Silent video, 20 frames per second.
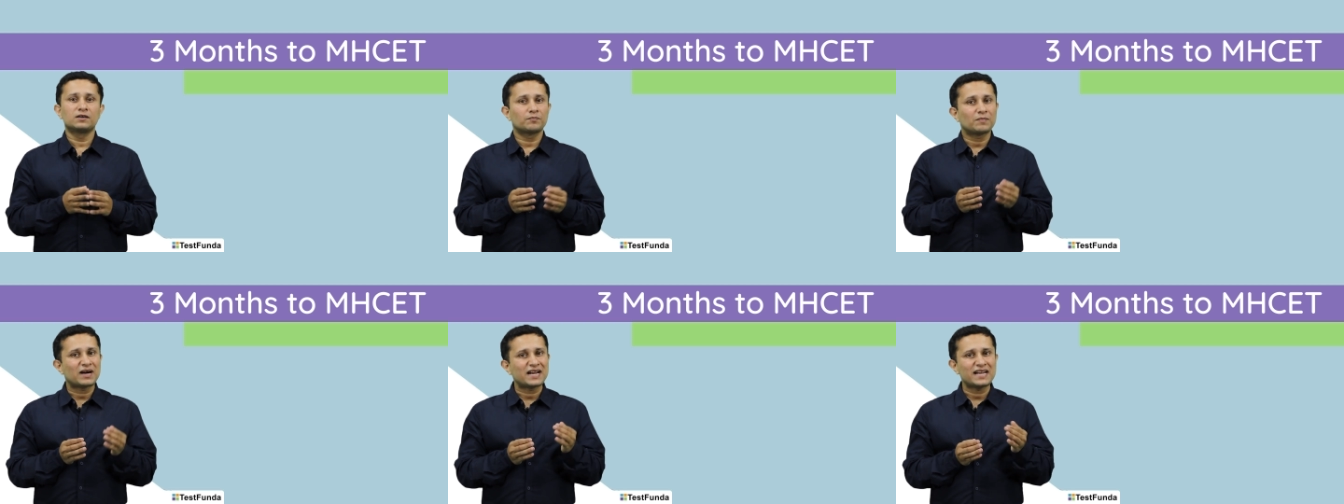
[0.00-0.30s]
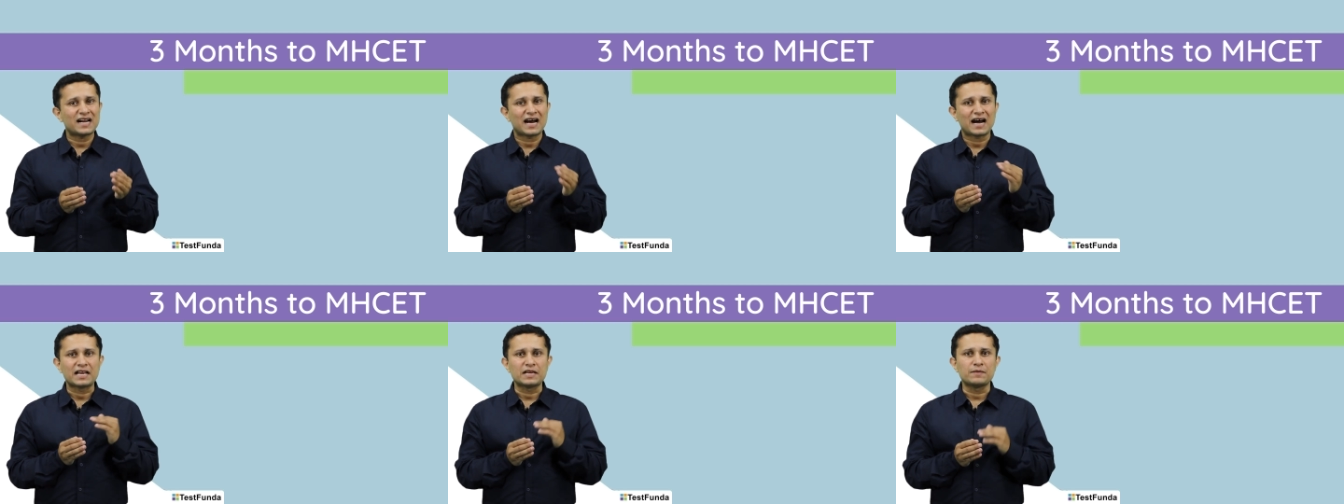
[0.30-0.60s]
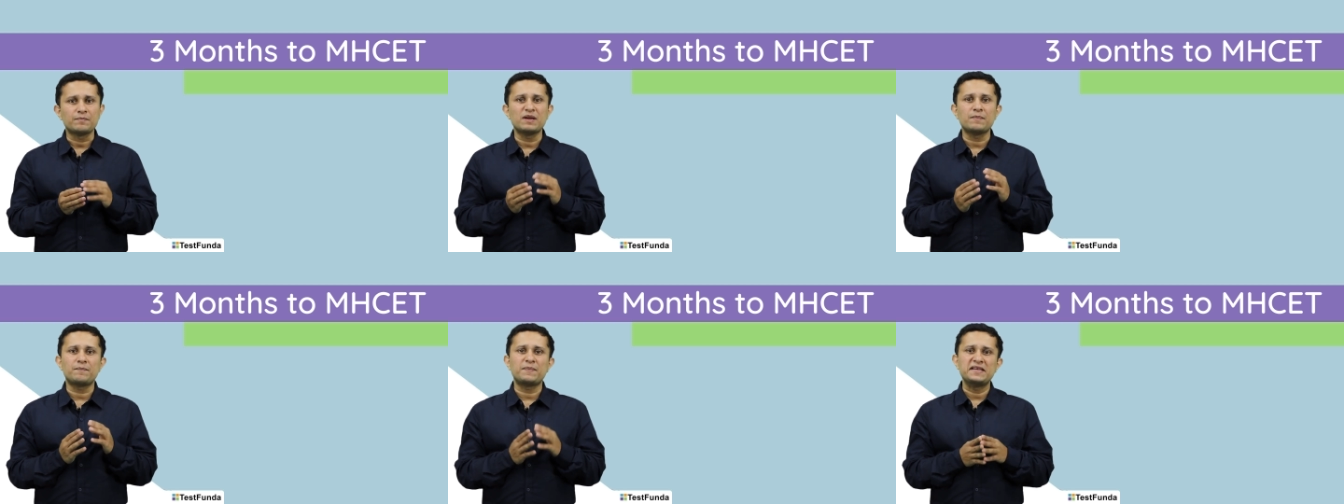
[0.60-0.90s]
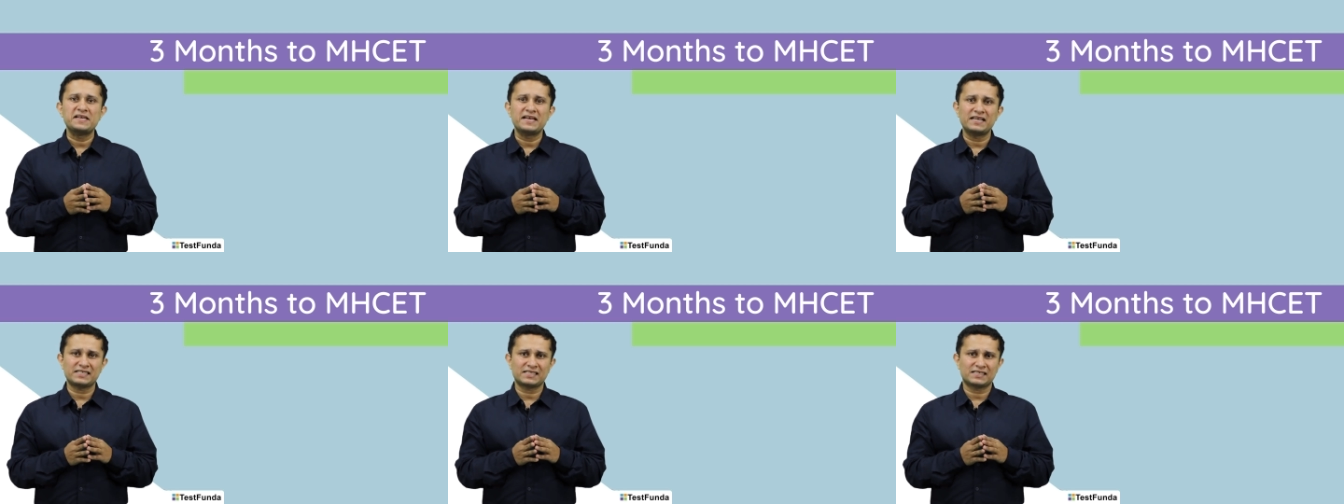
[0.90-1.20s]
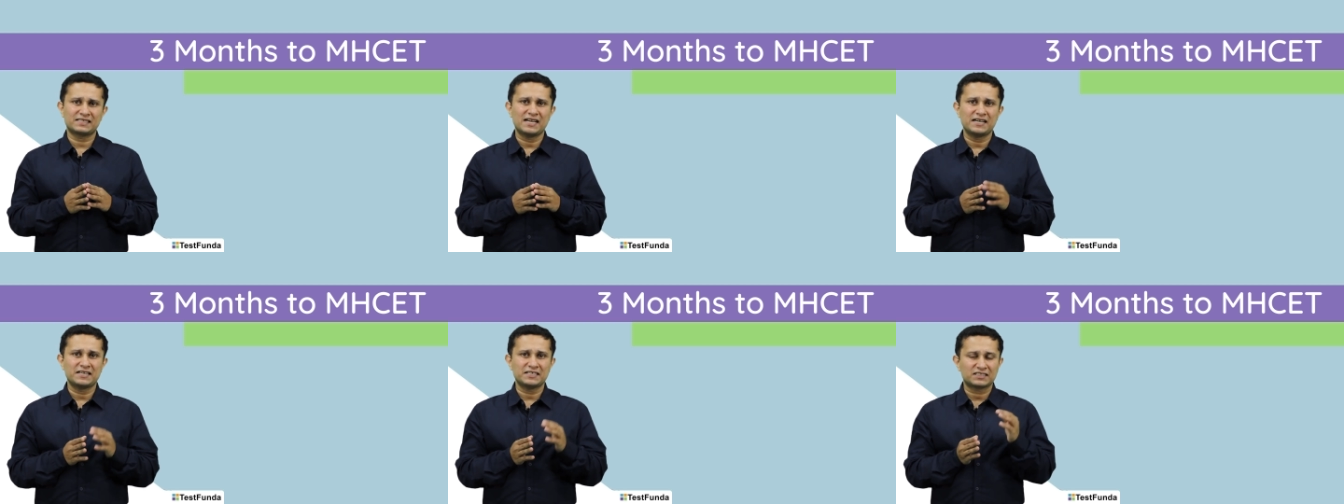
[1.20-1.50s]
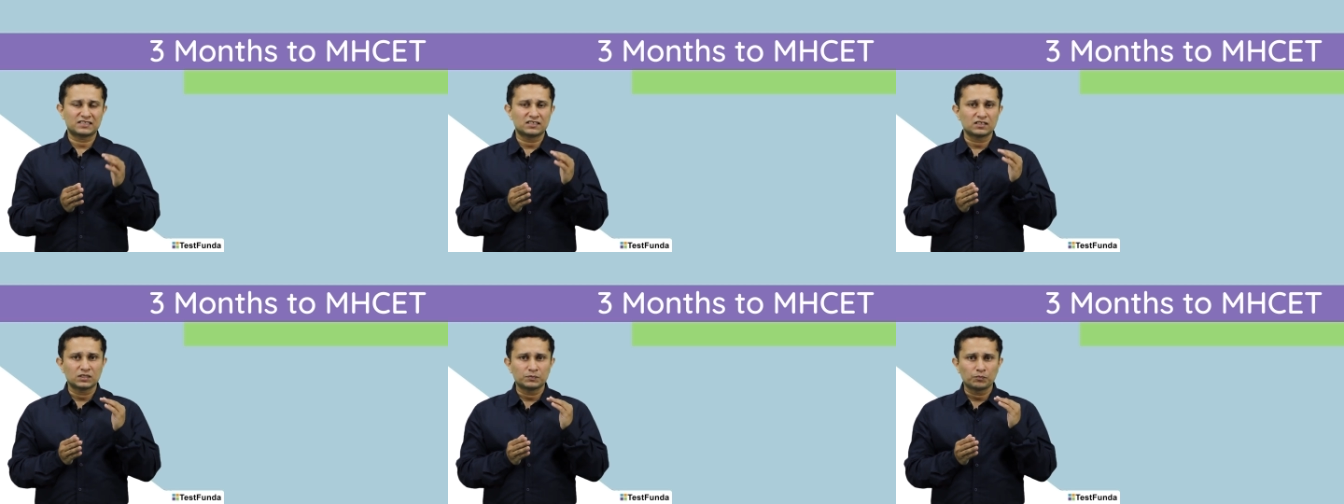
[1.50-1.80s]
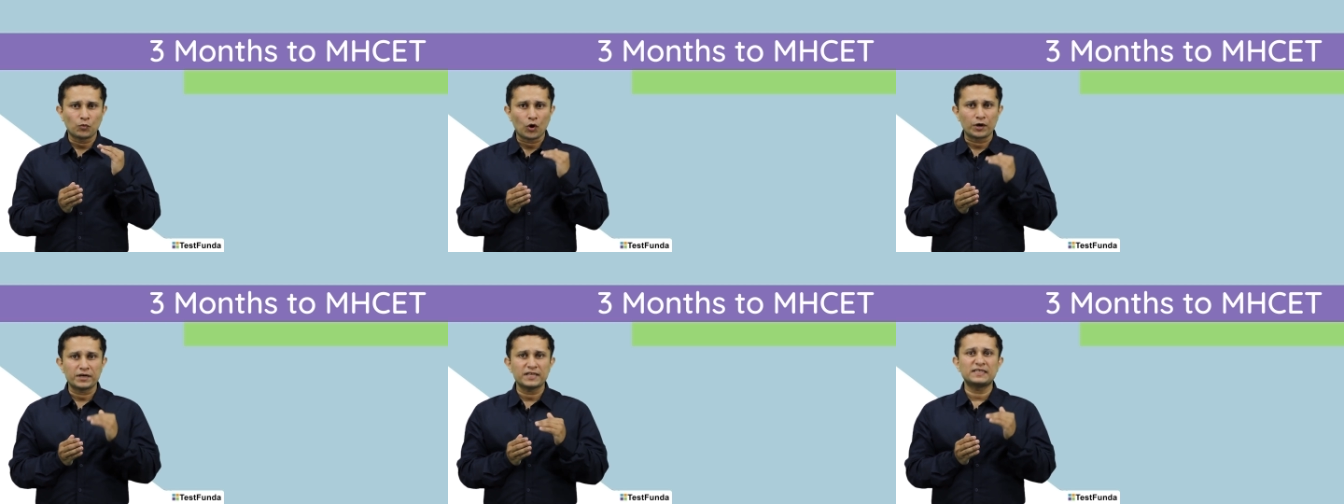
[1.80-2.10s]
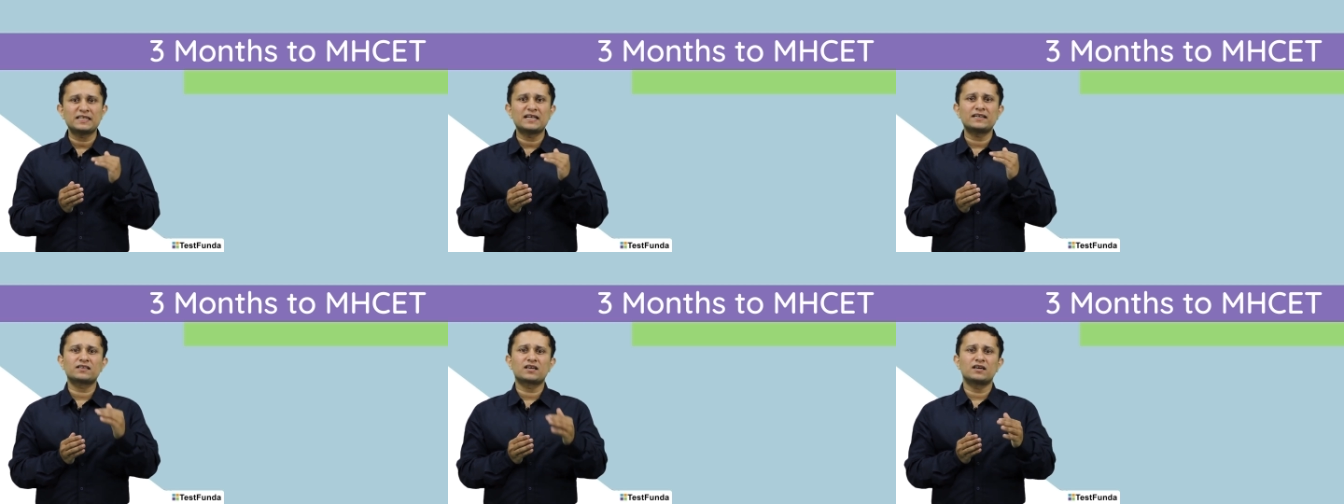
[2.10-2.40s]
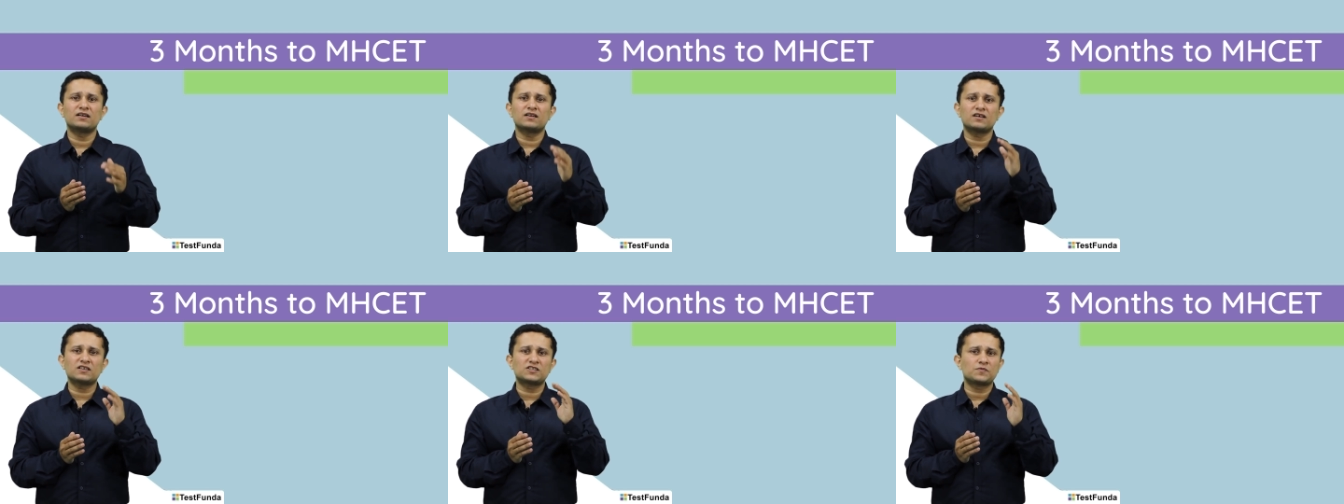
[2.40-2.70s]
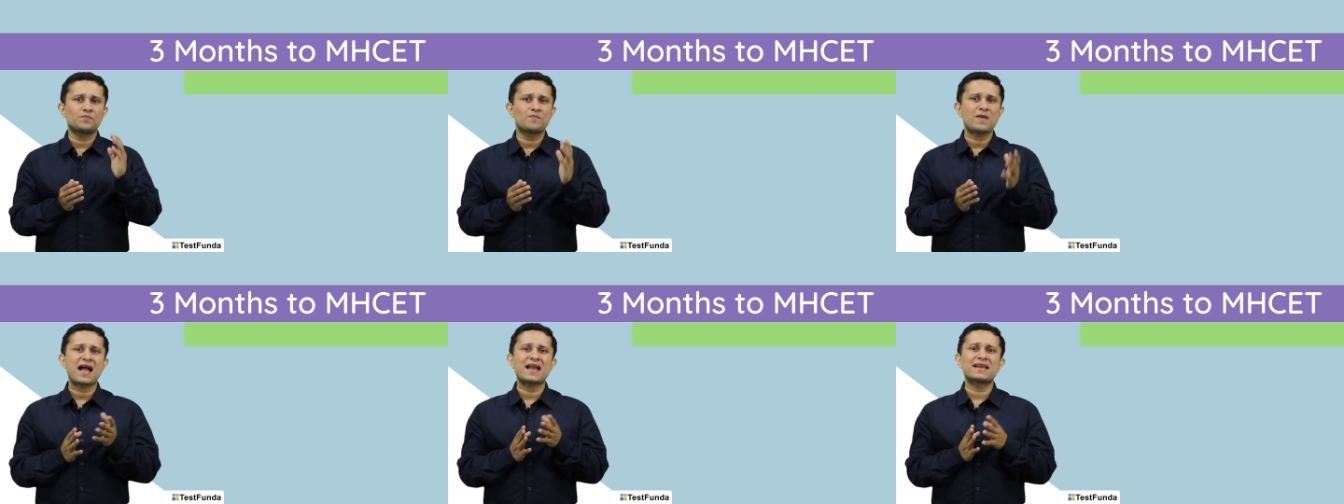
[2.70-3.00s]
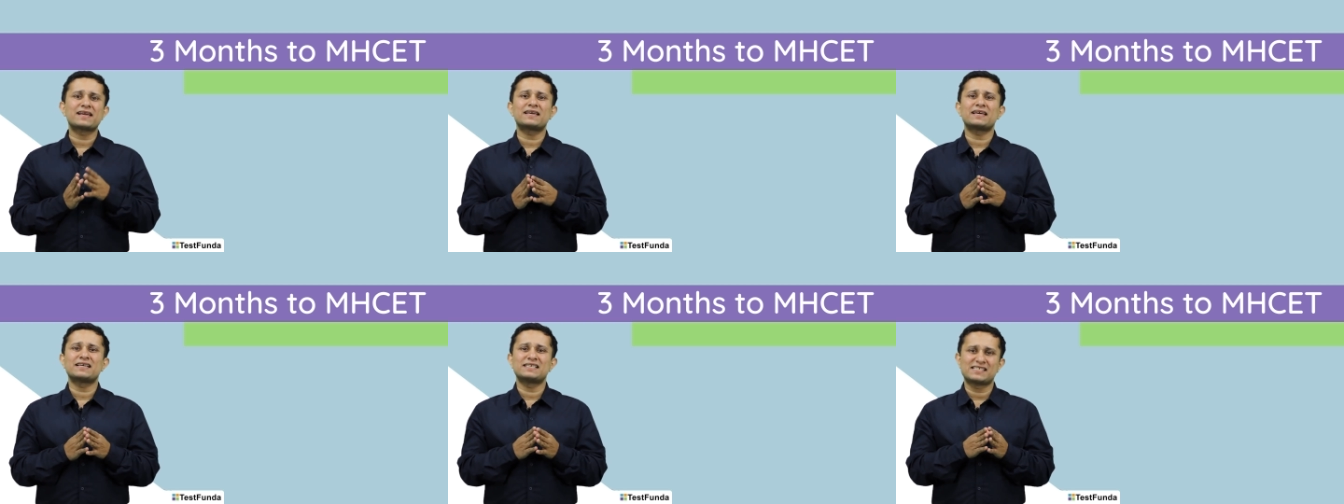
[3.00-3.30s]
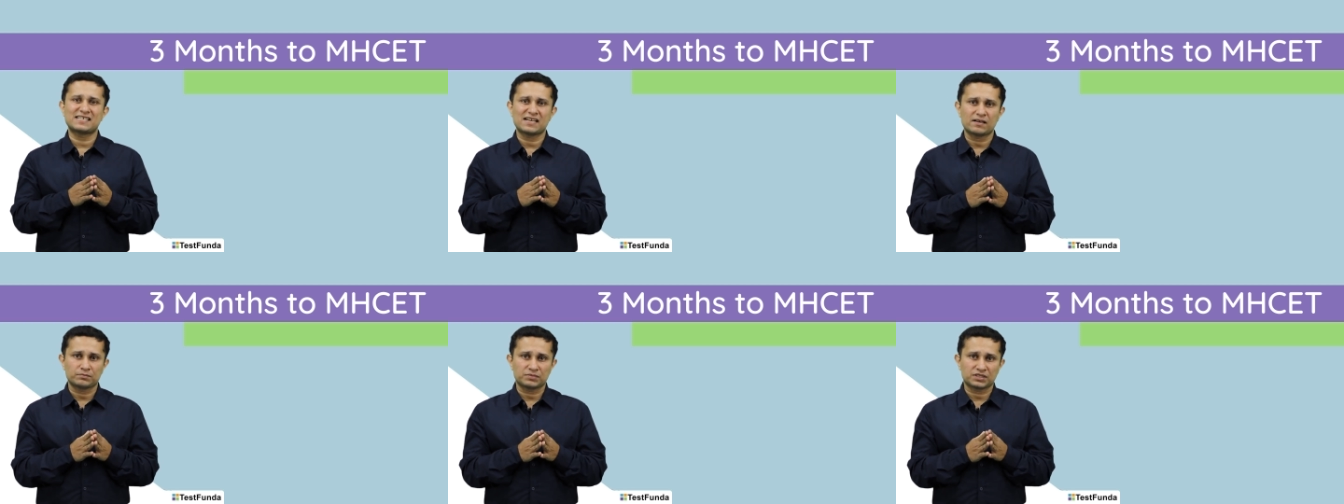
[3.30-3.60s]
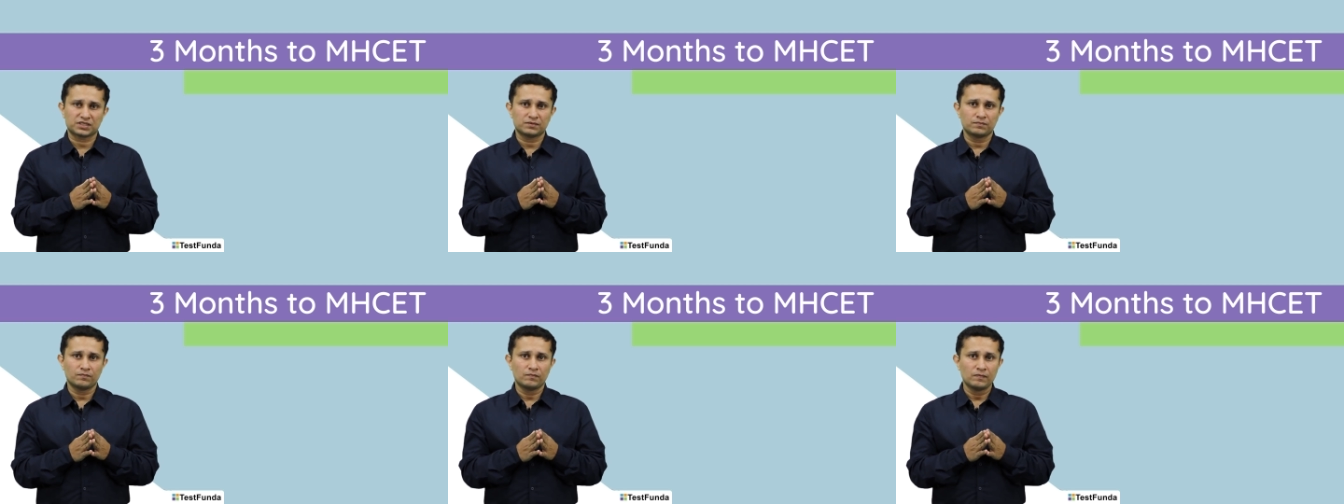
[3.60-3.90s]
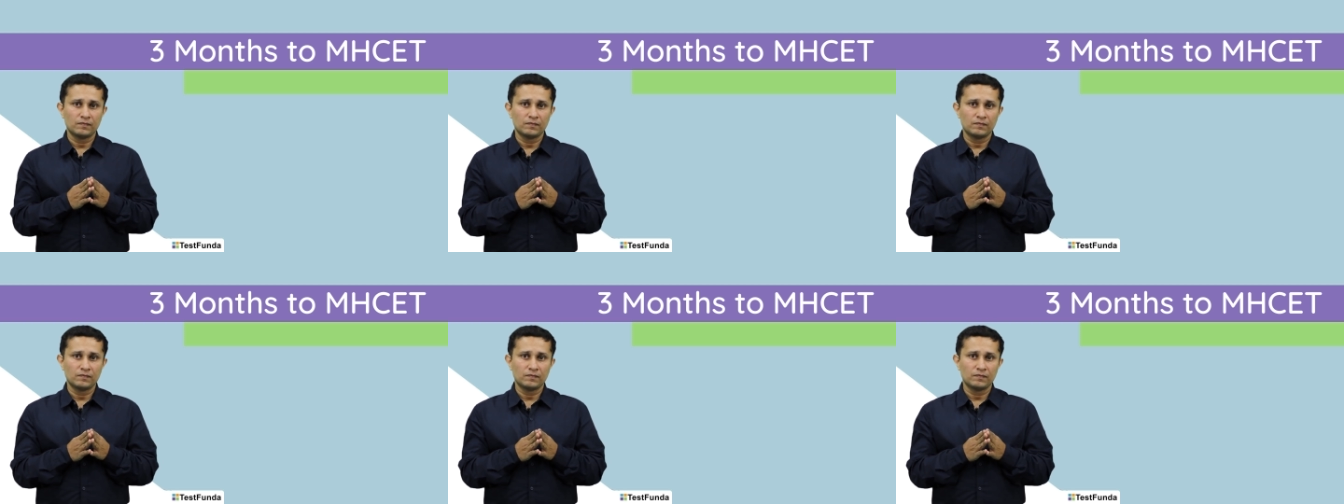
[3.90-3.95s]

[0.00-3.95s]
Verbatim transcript: by IBPS, that is the body that conducts bank exams.